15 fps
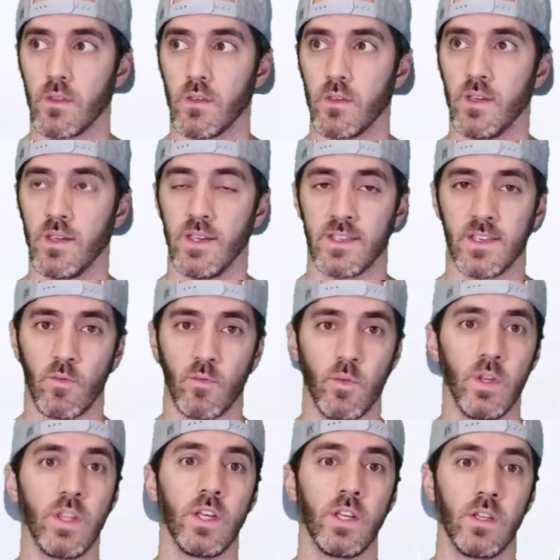it's a
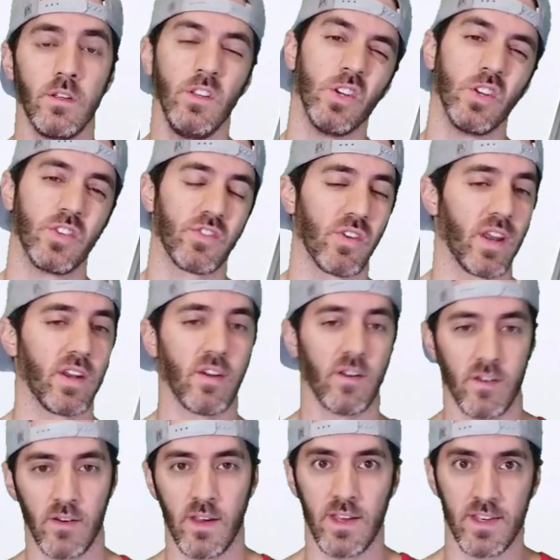really good
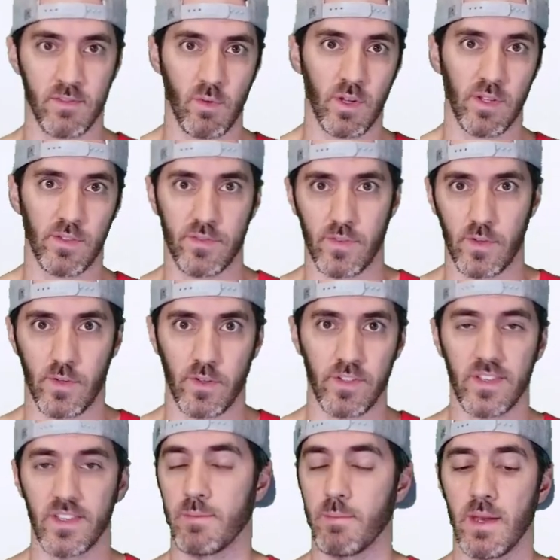trainer as well for
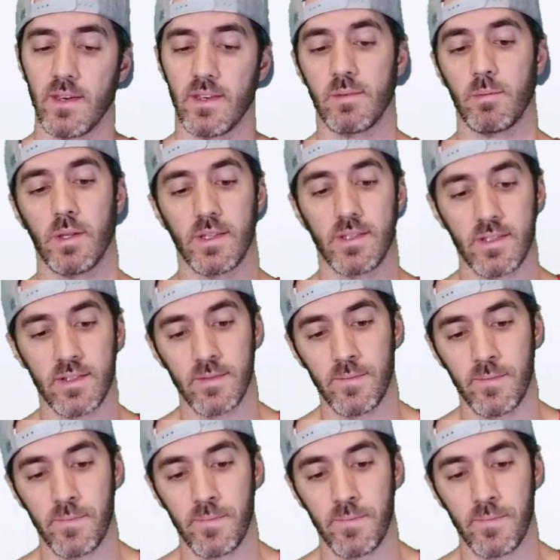suspended splits.